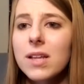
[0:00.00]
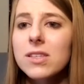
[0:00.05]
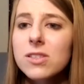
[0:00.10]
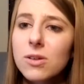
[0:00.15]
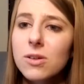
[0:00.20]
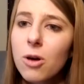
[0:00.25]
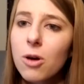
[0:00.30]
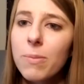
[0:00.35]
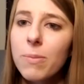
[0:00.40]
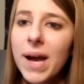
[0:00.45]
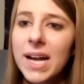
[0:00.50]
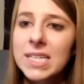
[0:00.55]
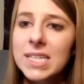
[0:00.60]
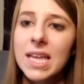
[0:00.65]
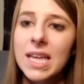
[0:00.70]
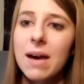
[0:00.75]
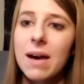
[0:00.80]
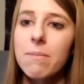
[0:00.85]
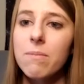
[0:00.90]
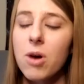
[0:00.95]
So go back to
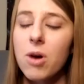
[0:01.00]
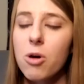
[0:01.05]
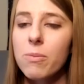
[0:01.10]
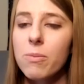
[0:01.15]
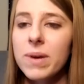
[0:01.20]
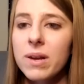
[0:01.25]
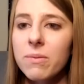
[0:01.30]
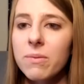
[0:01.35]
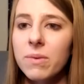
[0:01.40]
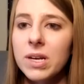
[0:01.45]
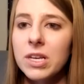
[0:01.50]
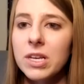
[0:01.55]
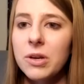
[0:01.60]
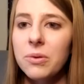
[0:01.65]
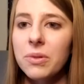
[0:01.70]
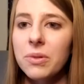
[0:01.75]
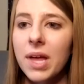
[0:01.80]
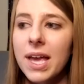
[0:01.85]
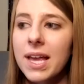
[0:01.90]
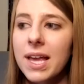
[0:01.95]
that moment when you
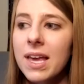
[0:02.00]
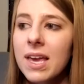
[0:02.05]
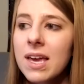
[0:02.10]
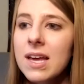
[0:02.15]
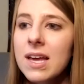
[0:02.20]
like